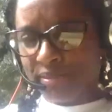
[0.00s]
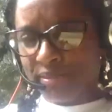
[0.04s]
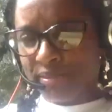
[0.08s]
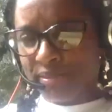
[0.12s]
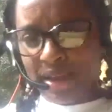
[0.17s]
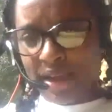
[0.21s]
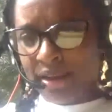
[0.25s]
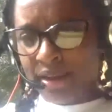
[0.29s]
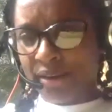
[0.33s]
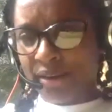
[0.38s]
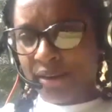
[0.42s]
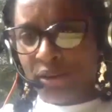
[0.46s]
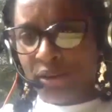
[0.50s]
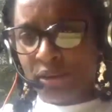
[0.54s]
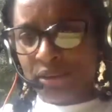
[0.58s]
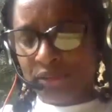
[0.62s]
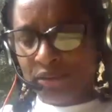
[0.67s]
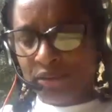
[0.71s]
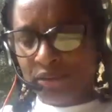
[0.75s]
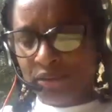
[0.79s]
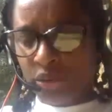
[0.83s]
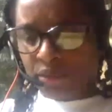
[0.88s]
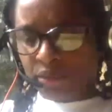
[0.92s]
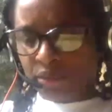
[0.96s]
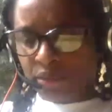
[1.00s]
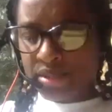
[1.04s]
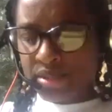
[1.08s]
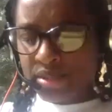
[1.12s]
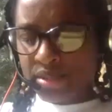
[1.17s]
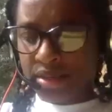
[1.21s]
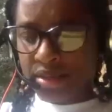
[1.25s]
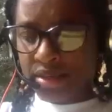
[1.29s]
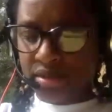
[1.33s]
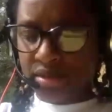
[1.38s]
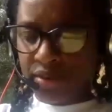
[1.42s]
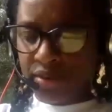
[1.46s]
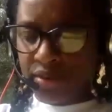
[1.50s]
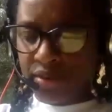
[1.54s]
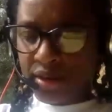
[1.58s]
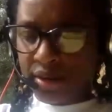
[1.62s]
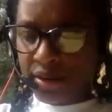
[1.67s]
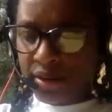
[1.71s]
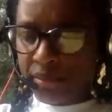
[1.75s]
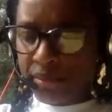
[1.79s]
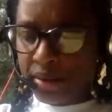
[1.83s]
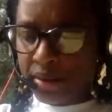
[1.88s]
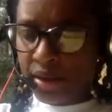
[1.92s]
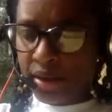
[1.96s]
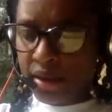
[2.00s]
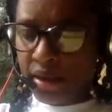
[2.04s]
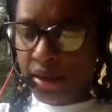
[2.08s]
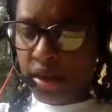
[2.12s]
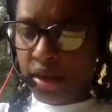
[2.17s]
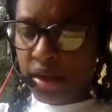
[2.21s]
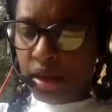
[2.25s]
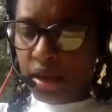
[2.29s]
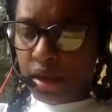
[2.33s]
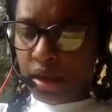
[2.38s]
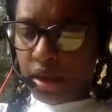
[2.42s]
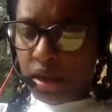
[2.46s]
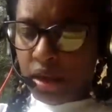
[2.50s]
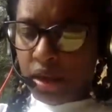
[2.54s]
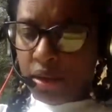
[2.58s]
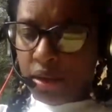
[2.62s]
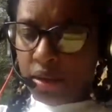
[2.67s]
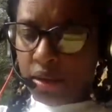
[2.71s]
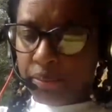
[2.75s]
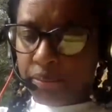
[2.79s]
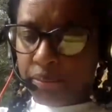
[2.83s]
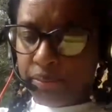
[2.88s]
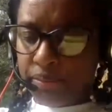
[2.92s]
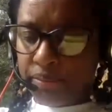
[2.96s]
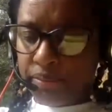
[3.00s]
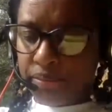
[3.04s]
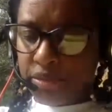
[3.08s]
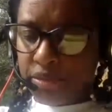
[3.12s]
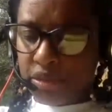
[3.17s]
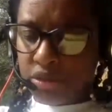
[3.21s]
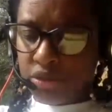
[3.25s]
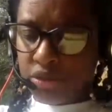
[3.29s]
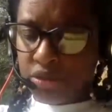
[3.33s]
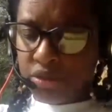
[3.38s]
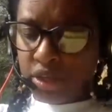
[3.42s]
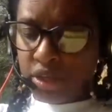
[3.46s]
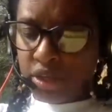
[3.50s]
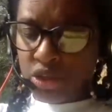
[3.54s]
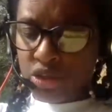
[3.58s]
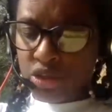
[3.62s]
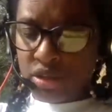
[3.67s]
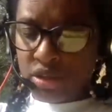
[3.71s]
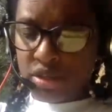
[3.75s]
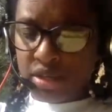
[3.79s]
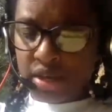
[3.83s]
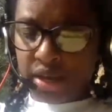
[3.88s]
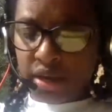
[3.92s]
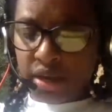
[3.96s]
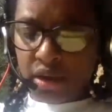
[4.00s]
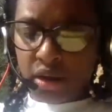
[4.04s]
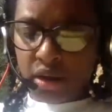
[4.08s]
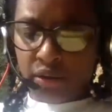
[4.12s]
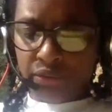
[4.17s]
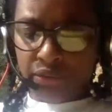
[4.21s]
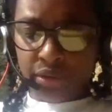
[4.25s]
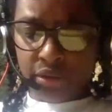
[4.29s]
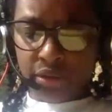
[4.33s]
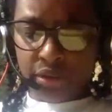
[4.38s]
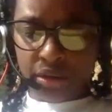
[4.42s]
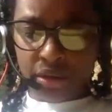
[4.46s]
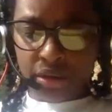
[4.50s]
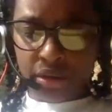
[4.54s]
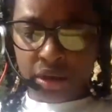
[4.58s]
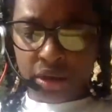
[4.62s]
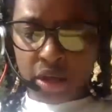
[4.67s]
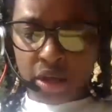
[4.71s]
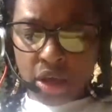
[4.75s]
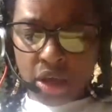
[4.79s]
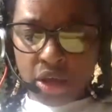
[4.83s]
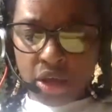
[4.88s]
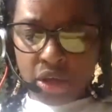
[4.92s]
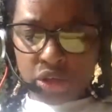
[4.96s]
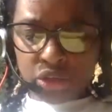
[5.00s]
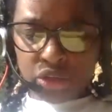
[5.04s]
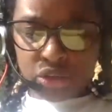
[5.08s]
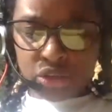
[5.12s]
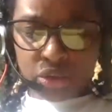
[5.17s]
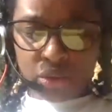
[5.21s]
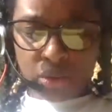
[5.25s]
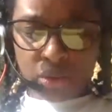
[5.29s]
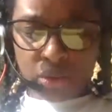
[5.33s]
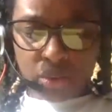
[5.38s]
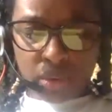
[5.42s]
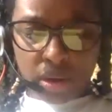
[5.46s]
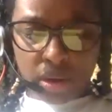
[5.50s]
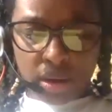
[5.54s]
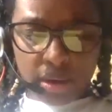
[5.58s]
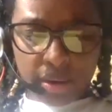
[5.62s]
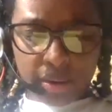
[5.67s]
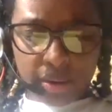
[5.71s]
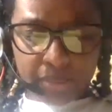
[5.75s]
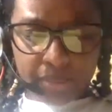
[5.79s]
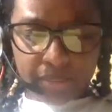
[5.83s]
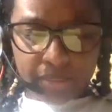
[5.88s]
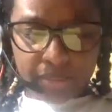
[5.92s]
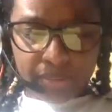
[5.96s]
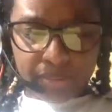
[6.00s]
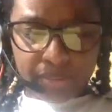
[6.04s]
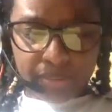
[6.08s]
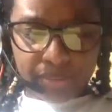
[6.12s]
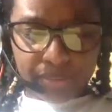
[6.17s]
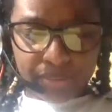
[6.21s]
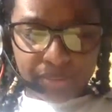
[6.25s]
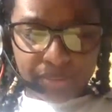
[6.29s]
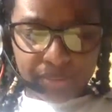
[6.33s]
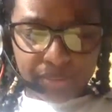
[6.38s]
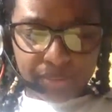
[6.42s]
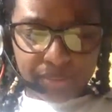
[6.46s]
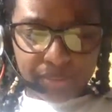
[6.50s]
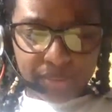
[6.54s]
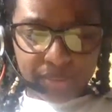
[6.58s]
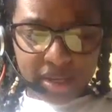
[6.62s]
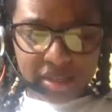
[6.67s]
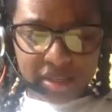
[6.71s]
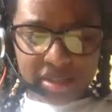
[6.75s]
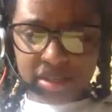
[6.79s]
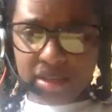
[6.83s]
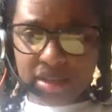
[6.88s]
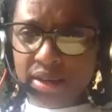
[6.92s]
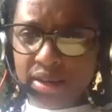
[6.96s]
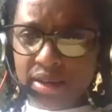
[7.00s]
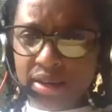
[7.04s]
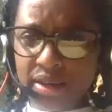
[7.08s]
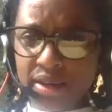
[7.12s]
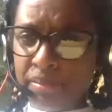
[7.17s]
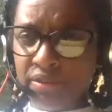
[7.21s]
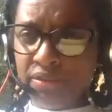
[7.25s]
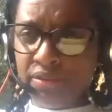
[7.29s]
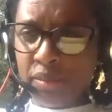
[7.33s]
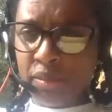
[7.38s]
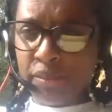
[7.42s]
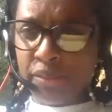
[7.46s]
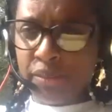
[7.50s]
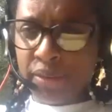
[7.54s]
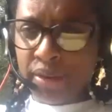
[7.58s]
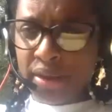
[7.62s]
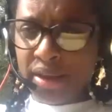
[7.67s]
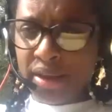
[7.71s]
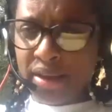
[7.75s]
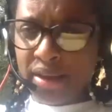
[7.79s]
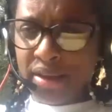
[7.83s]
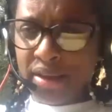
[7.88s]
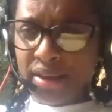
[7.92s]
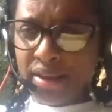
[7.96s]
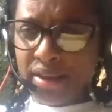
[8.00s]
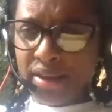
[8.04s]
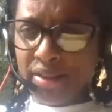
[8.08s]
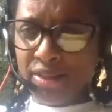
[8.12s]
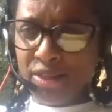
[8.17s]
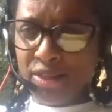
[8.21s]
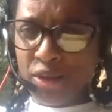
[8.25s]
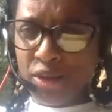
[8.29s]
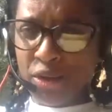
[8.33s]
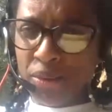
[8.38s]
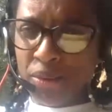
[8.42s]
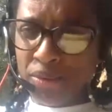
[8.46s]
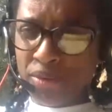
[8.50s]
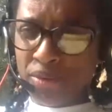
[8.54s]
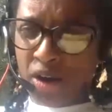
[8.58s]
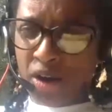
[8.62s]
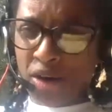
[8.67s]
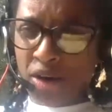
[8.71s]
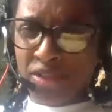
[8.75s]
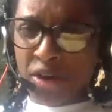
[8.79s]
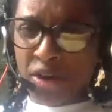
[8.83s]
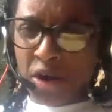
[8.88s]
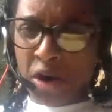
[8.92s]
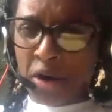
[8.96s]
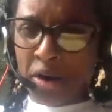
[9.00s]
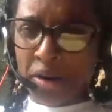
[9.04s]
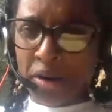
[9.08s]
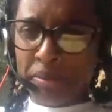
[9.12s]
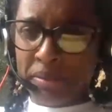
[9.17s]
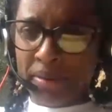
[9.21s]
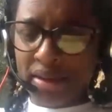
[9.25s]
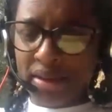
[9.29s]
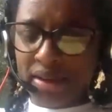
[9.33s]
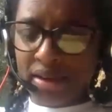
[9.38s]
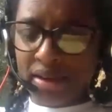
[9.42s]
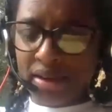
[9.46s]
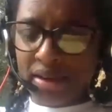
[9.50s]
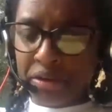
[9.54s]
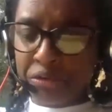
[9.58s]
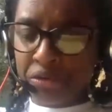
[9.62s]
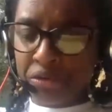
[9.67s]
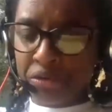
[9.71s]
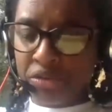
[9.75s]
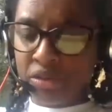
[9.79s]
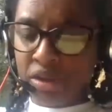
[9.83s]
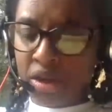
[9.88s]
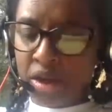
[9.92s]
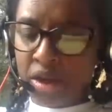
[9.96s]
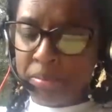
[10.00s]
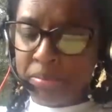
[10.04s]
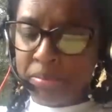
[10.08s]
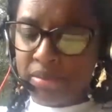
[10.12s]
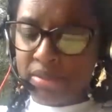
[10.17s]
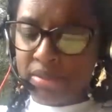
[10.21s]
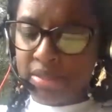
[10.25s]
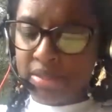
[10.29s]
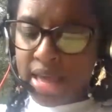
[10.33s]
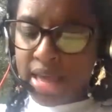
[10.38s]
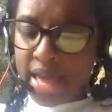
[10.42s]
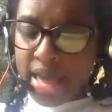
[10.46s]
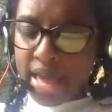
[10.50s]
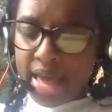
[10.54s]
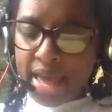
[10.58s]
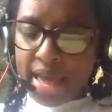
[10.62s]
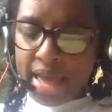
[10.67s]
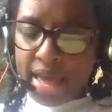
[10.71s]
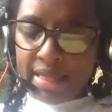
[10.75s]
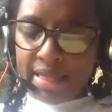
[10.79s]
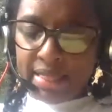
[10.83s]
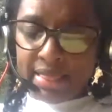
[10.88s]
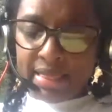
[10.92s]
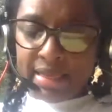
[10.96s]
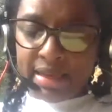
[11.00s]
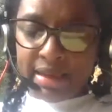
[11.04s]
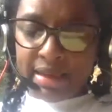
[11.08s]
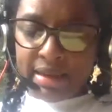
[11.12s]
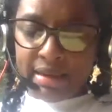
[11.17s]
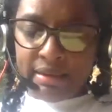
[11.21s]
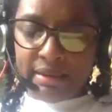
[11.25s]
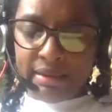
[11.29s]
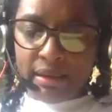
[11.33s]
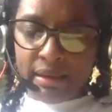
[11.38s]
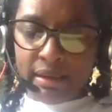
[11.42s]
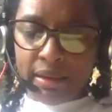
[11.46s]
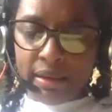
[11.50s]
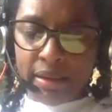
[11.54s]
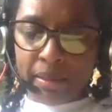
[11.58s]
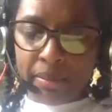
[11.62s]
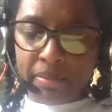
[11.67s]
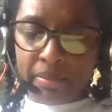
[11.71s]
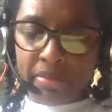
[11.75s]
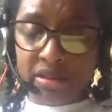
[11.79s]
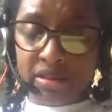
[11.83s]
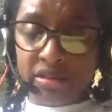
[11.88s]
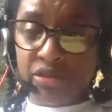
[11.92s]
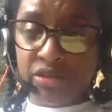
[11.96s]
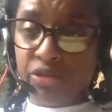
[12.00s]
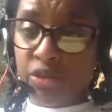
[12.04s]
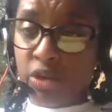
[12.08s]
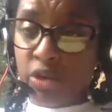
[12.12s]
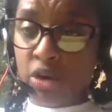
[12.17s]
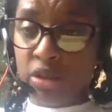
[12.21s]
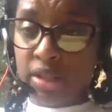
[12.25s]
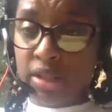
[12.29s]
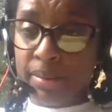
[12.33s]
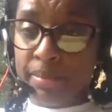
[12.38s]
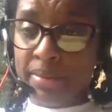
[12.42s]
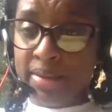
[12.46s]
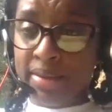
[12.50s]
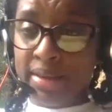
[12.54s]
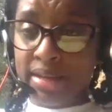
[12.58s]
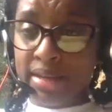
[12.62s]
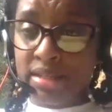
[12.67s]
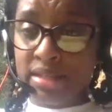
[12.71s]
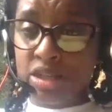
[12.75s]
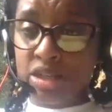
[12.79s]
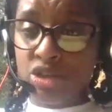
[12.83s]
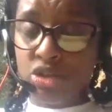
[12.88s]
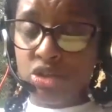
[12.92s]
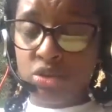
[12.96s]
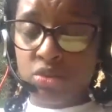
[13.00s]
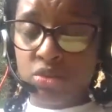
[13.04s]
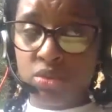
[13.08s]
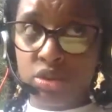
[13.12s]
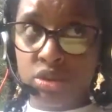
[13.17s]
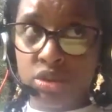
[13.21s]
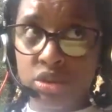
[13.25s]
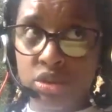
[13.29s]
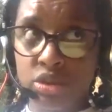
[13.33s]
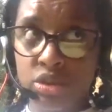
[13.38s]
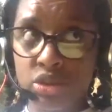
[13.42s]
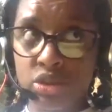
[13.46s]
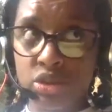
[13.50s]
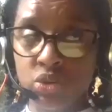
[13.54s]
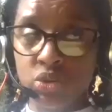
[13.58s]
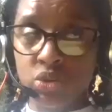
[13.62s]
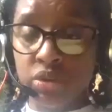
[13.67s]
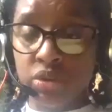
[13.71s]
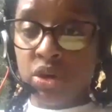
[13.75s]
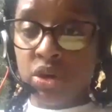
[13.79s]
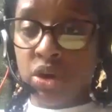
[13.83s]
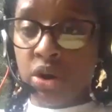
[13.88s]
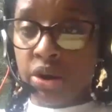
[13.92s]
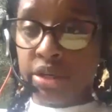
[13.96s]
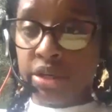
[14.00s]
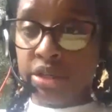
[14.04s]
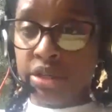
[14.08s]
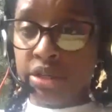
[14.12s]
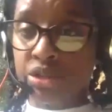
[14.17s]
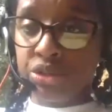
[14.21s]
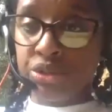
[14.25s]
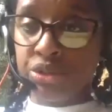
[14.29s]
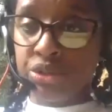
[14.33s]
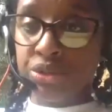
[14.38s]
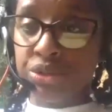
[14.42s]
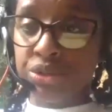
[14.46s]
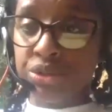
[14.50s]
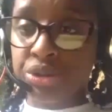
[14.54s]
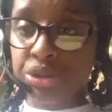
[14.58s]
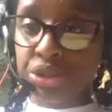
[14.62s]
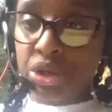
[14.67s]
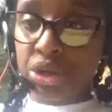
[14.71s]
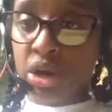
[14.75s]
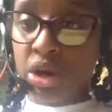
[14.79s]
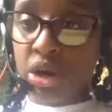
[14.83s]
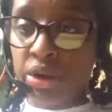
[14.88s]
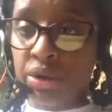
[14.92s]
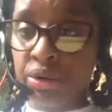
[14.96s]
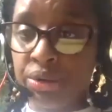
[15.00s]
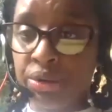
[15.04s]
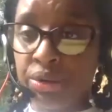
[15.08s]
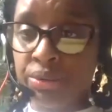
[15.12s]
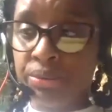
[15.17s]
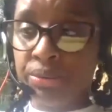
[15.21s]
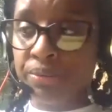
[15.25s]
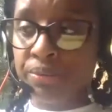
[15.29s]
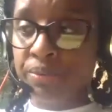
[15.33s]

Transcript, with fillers: got all of the craziness of getting my um, dissertation signed off on. So um, I took a bit of a break, though art, the art making never stops. And then um, this fall, I began teaching with the school, the Art Institute in Chicago.